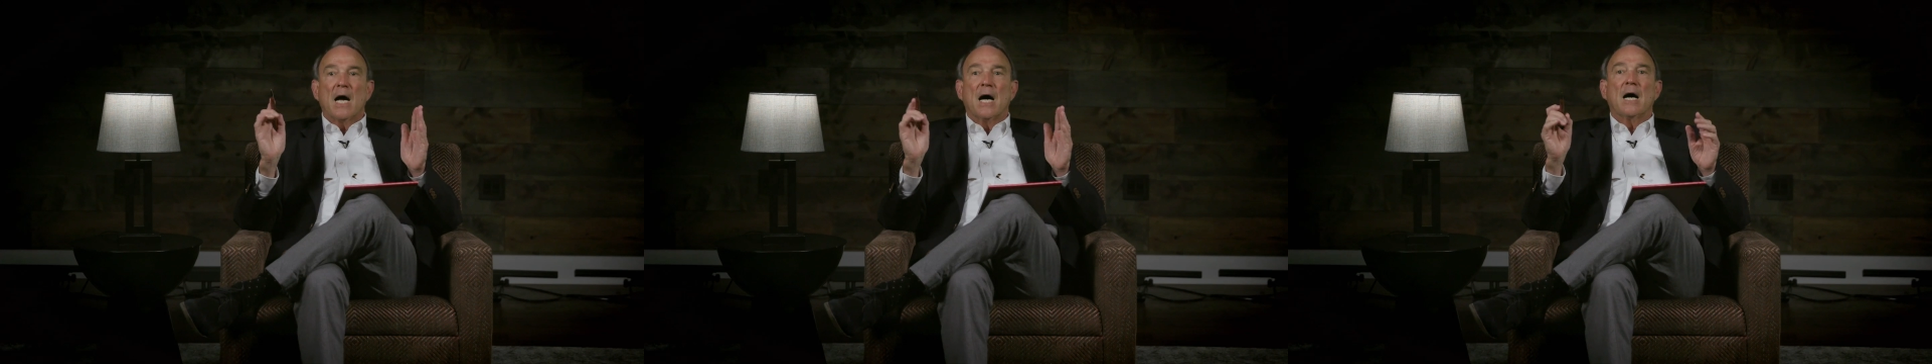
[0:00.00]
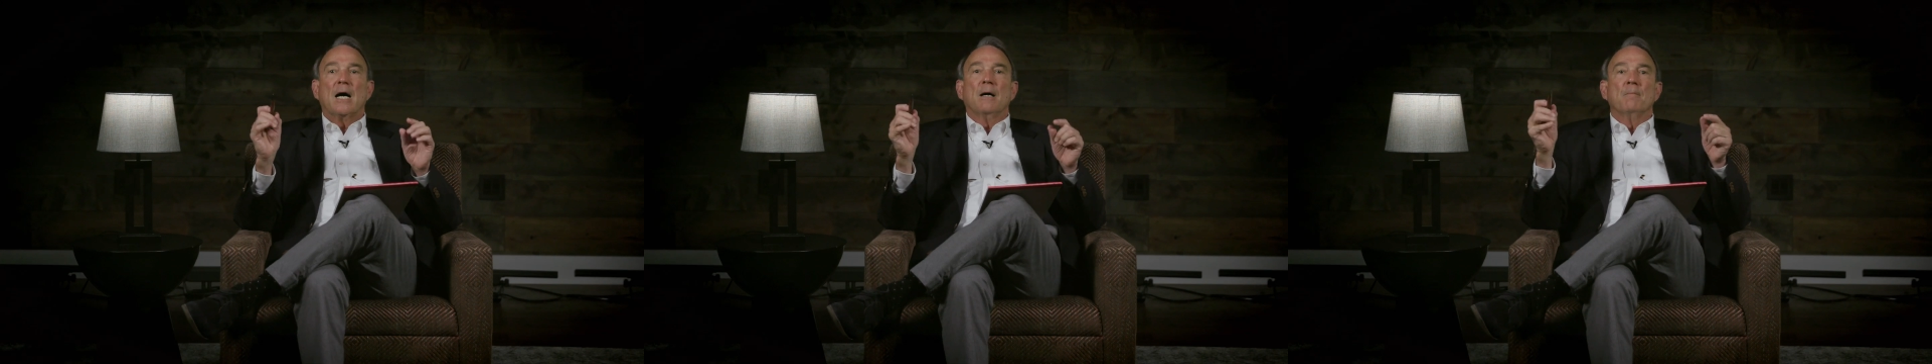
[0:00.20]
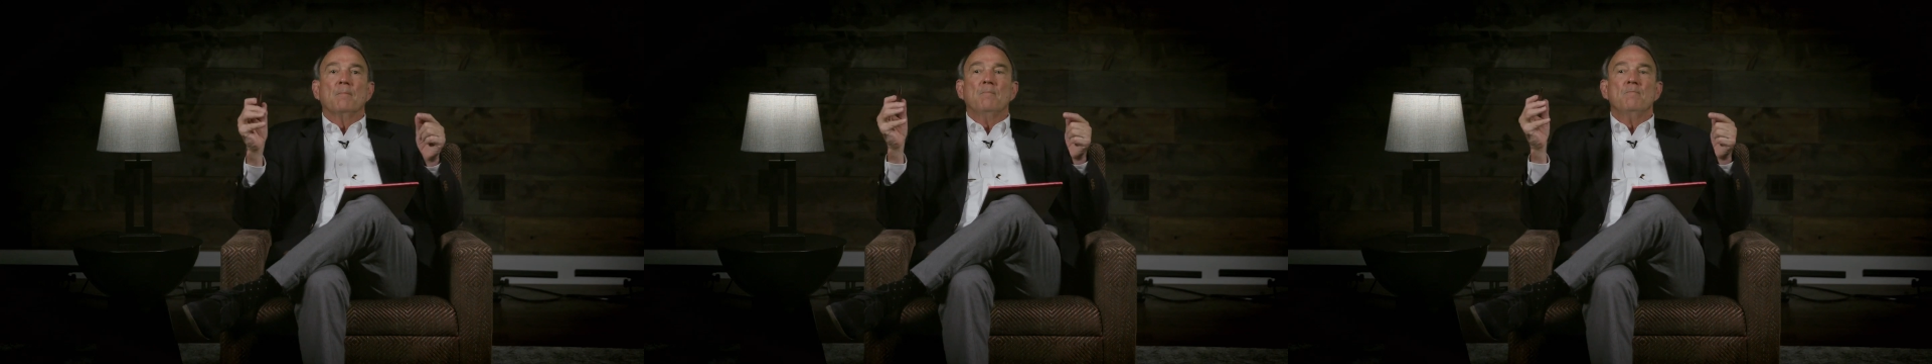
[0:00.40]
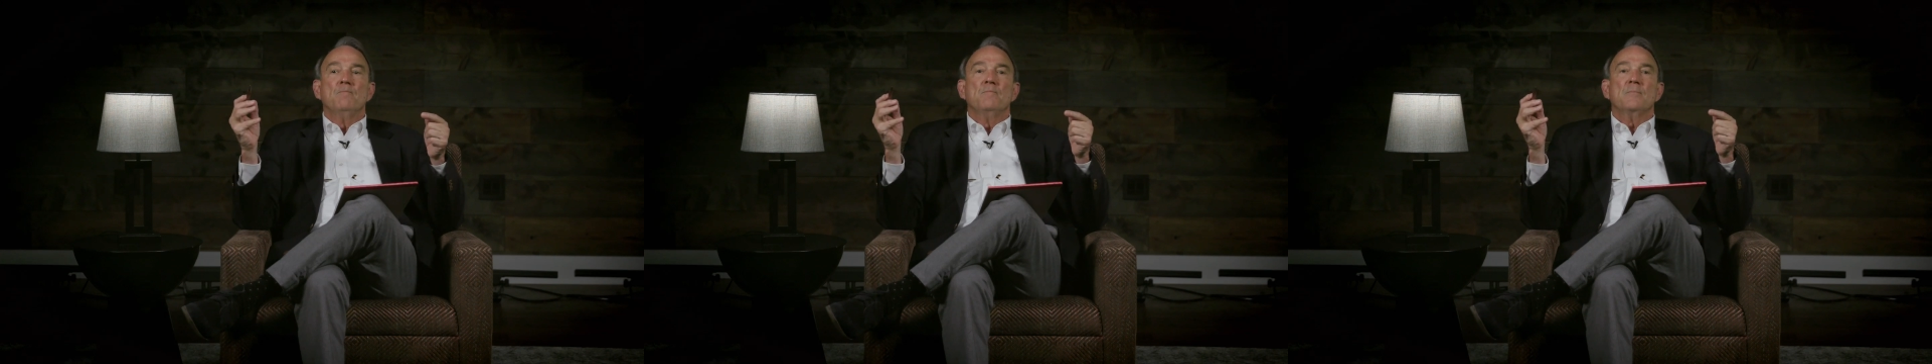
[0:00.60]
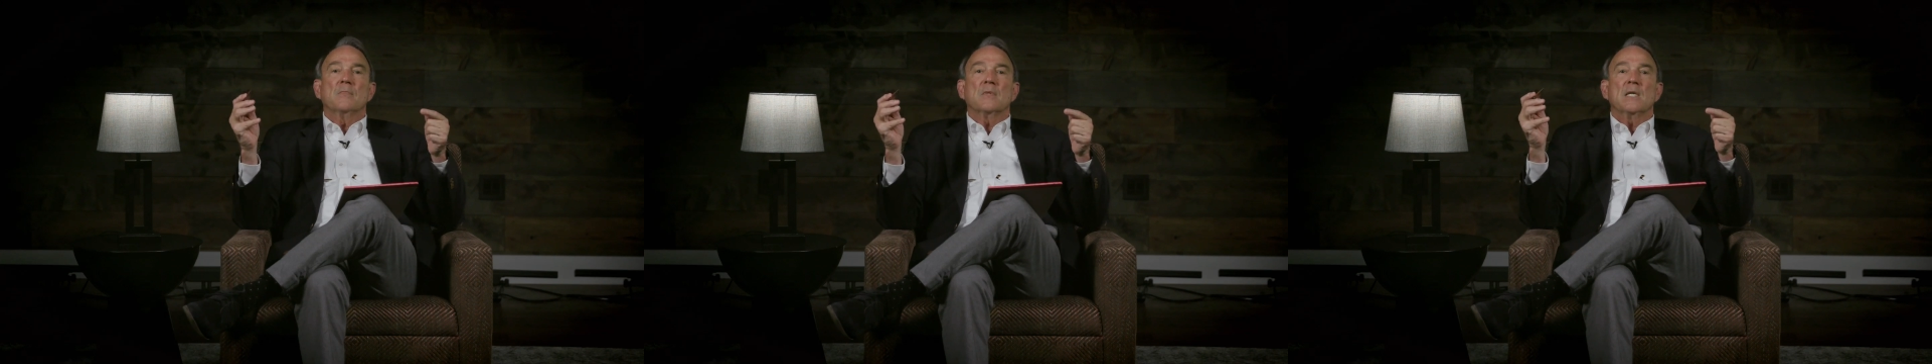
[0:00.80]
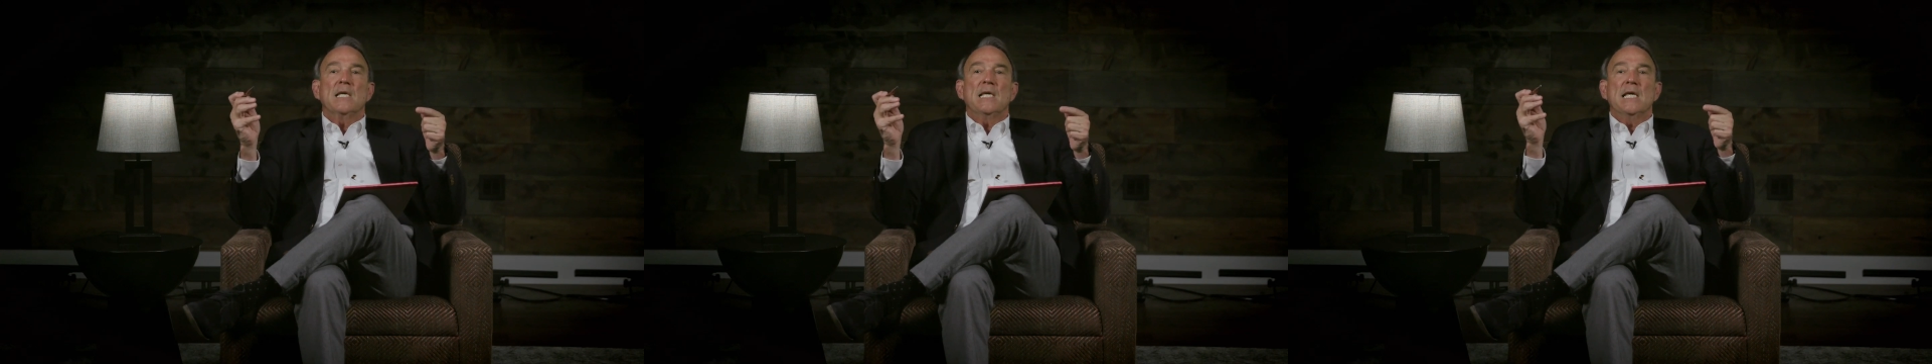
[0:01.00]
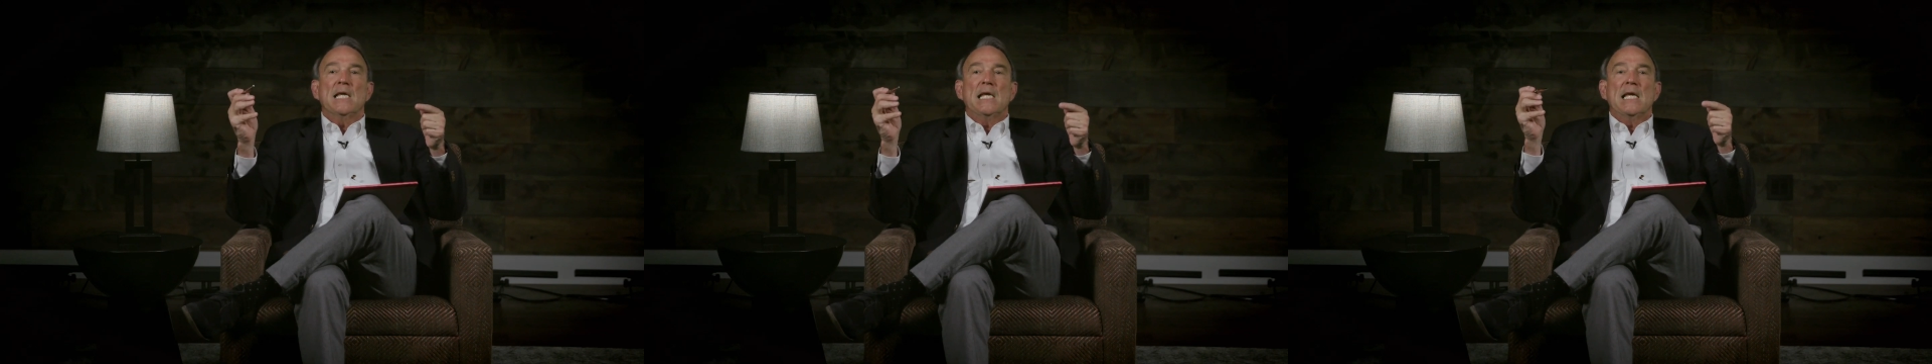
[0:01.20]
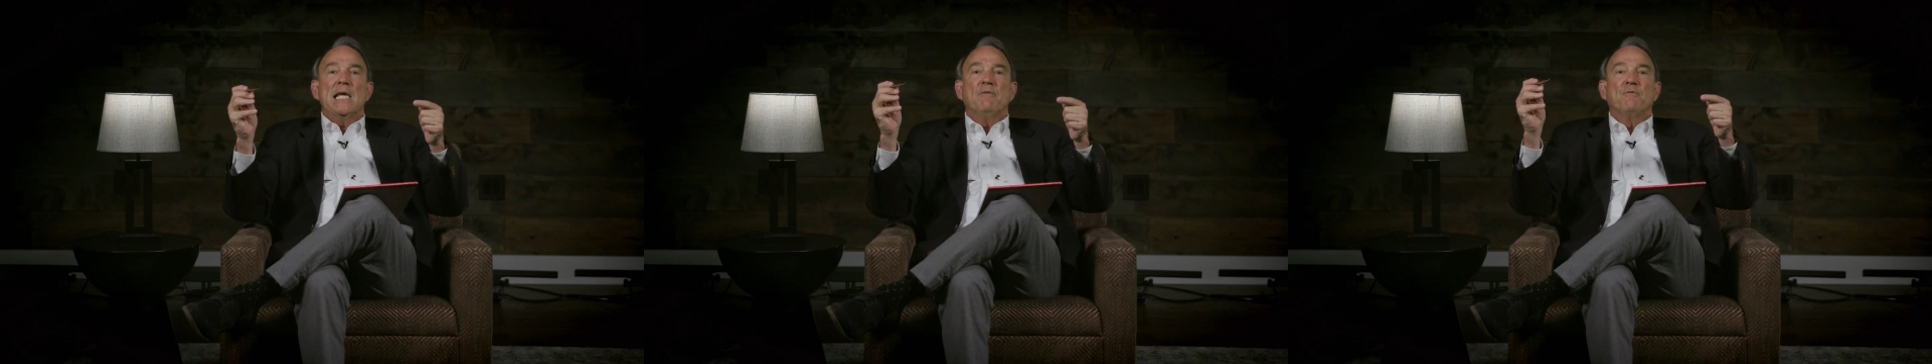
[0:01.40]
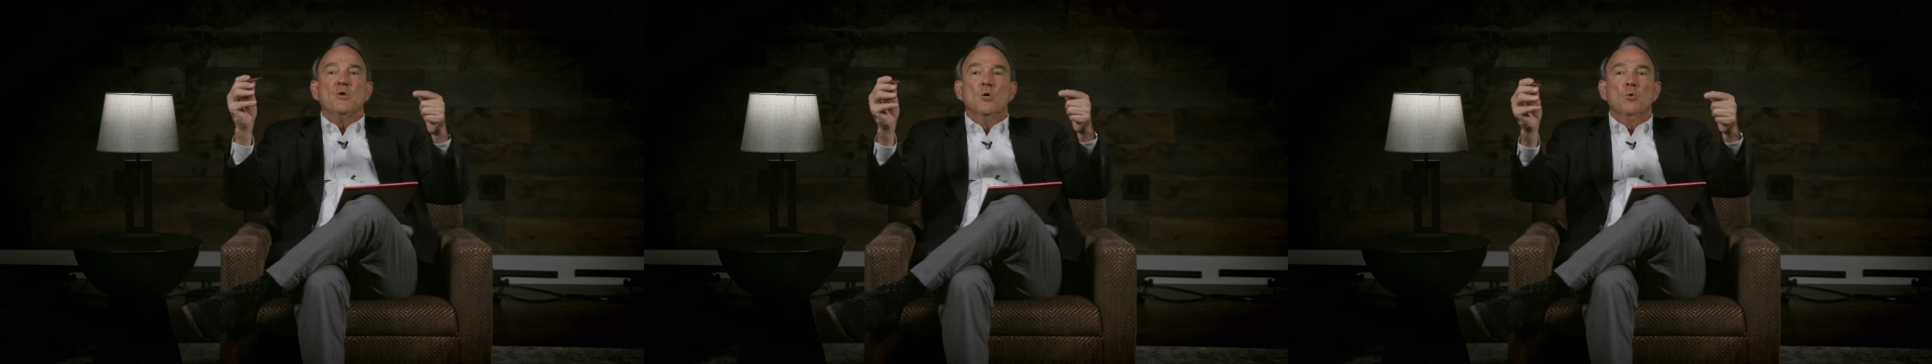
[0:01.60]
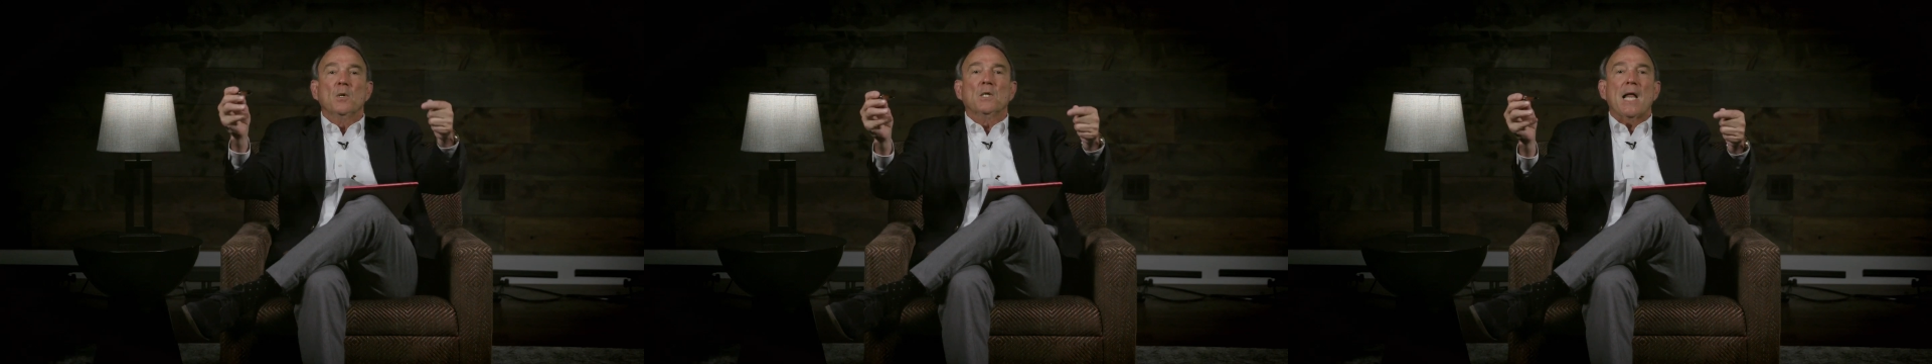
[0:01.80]
um, if
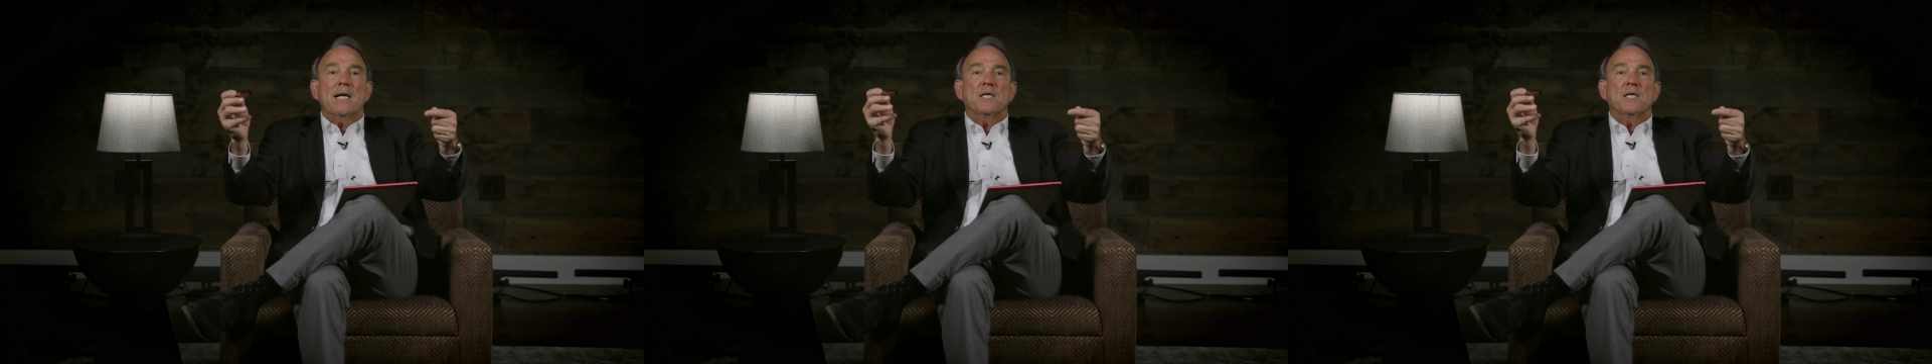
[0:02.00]
you would